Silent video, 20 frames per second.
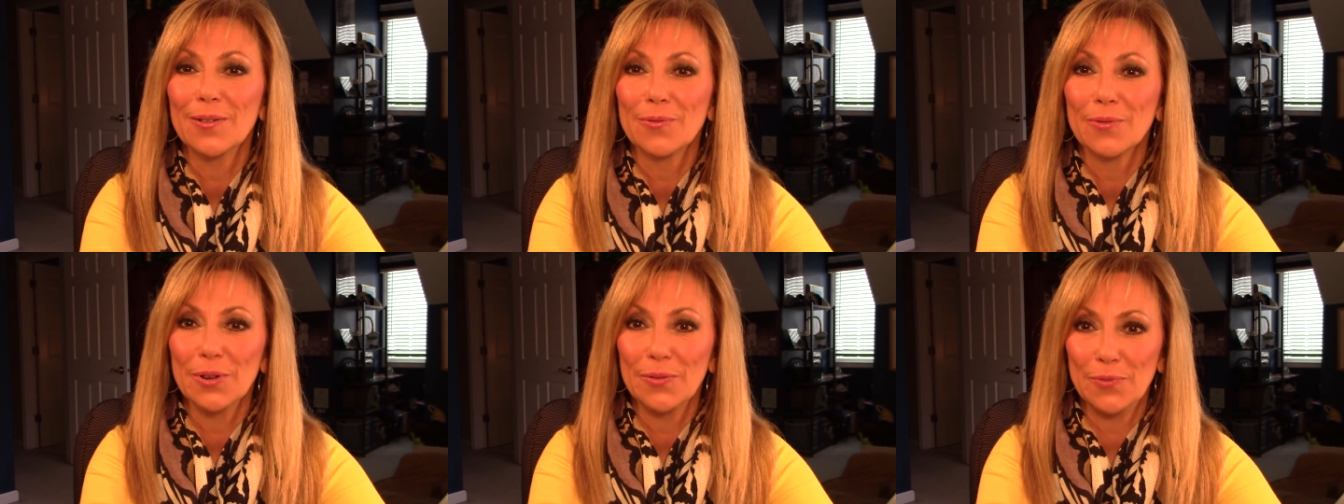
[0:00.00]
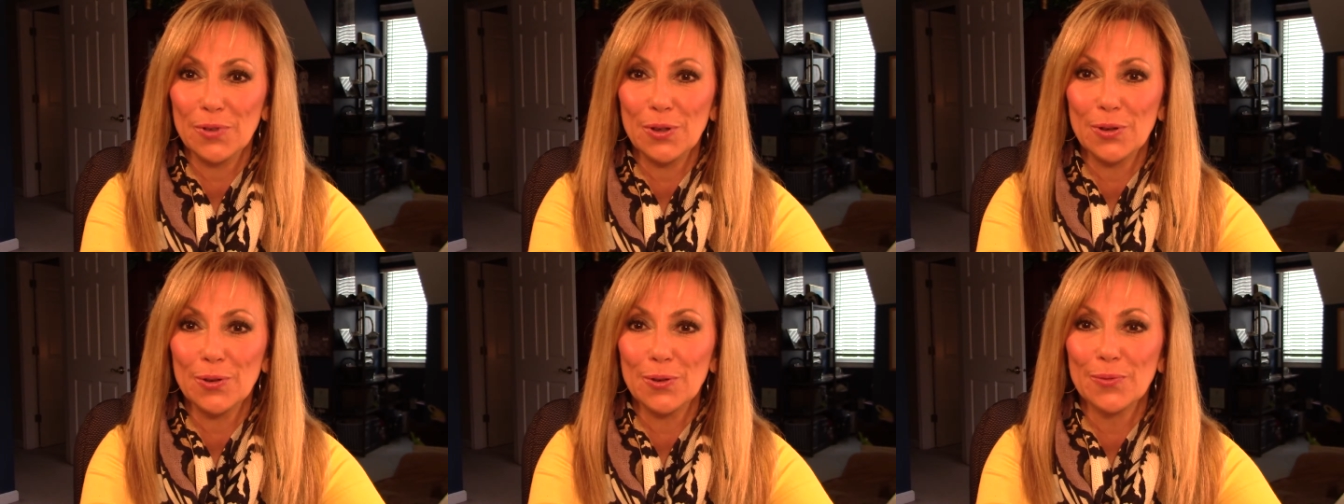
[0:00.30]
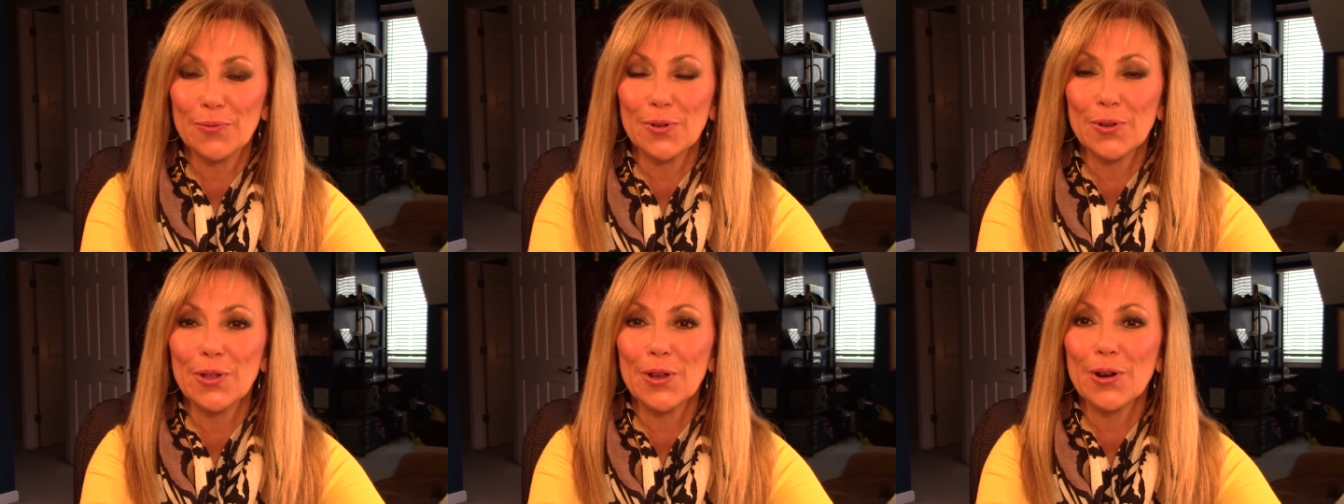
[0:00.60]

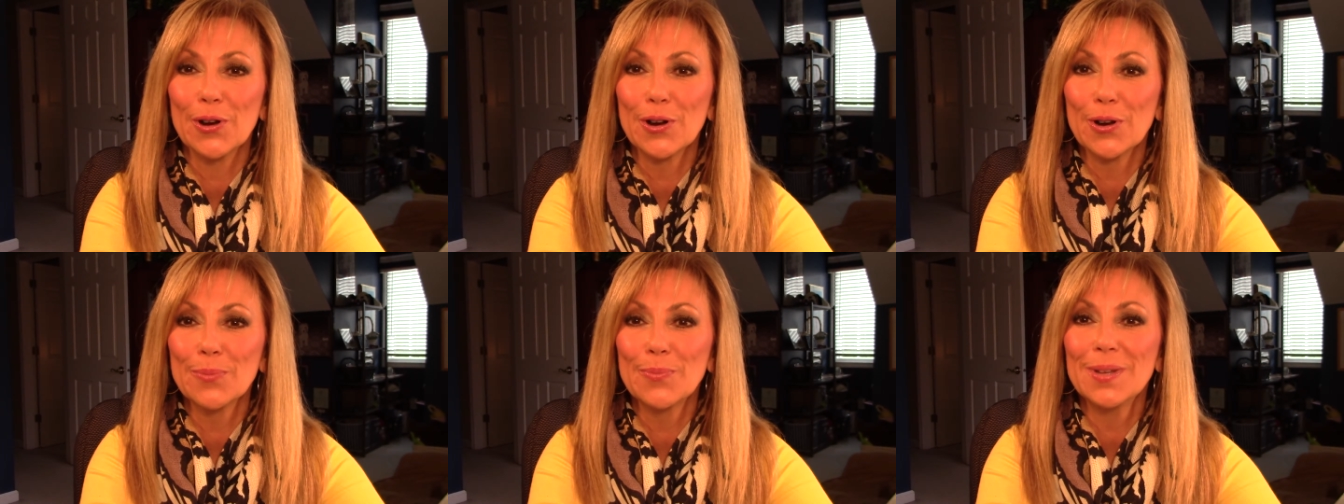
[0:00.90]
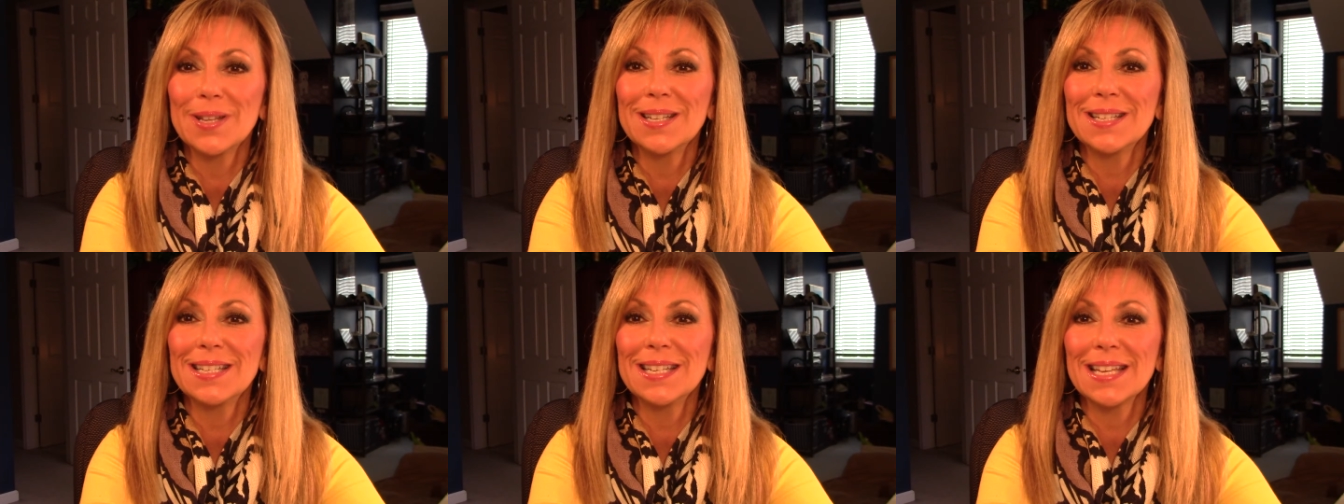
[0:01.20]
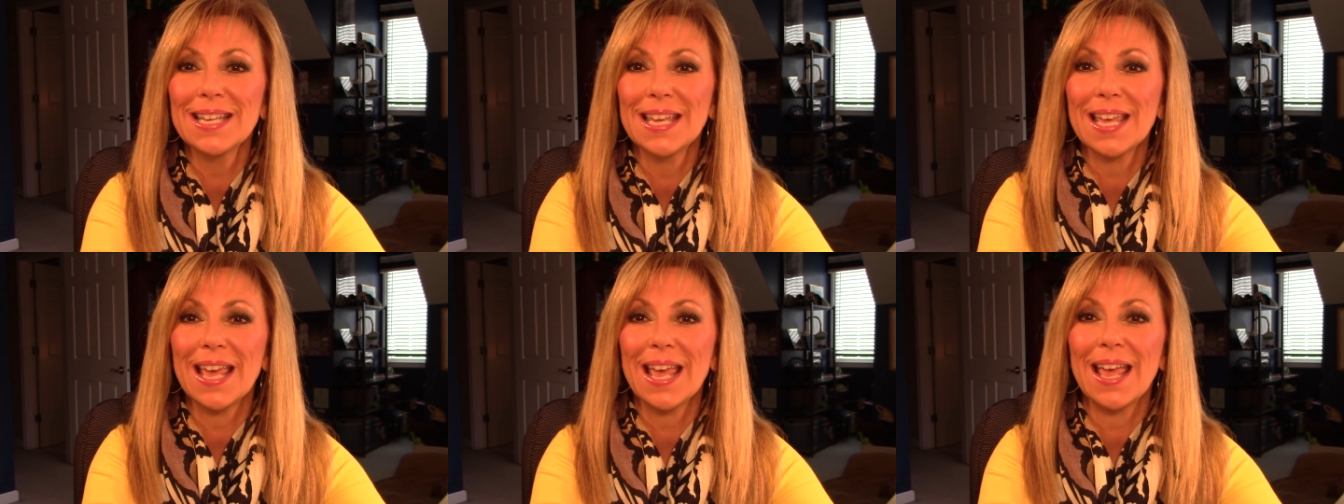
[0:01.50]
review for the Urban
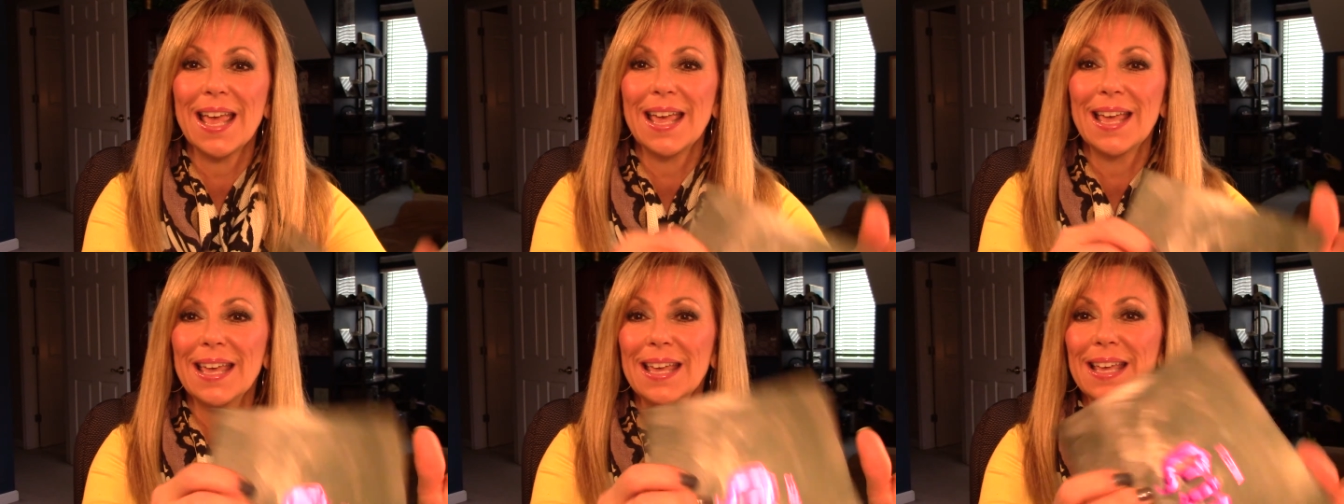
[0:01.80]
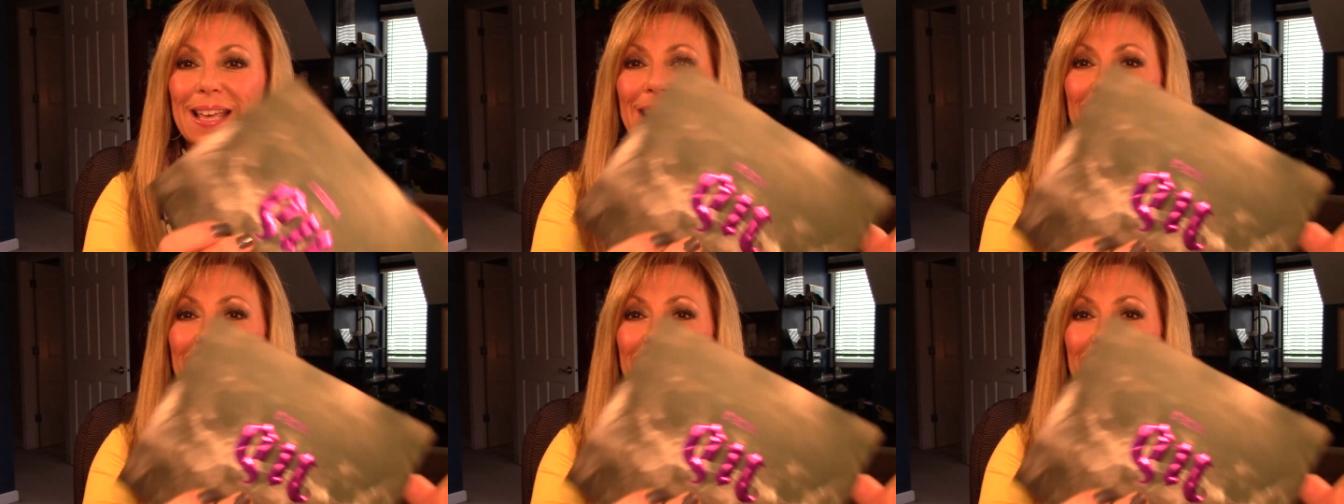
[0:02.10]
Decay